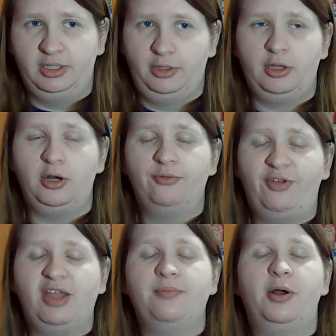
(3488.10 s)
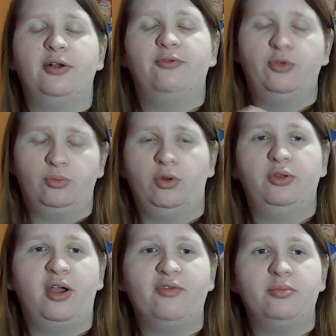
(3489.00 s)
you know, Vegapunk, for the
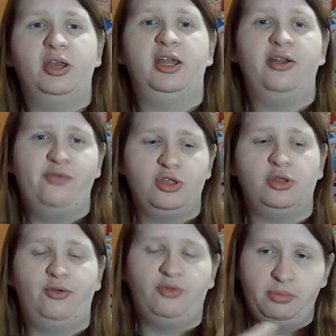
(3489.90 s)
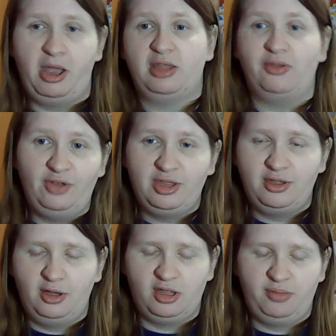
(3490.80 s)
world government, and eventually for the
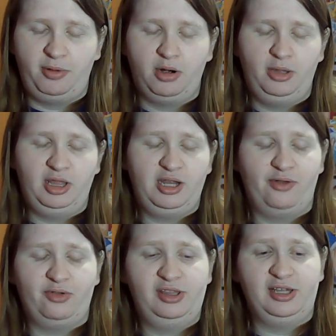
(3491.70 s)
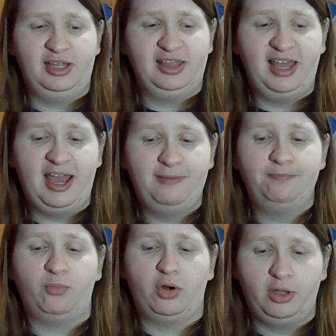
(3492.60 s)
Pacifista experiment and everything like that,
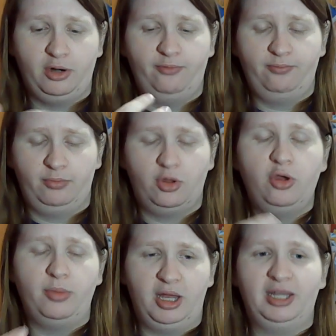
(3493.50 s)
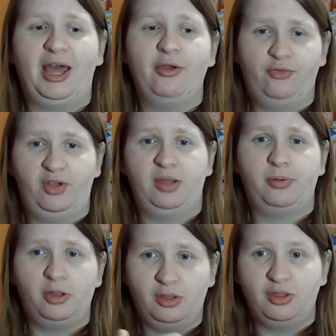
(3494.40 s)
where, you know, Kuma allows
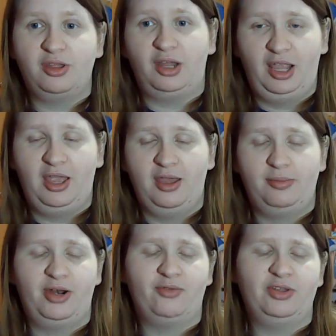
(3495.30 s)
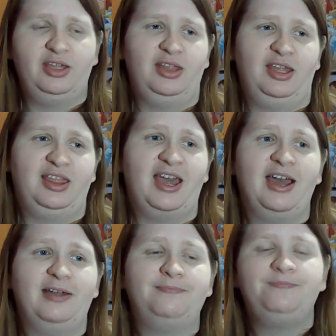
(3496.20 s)
Vegapunk to study him and everything like
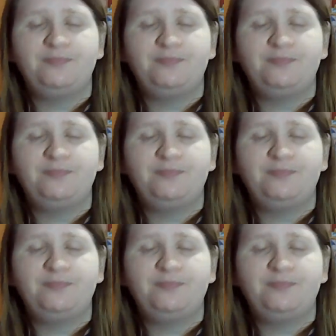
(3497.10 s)
that.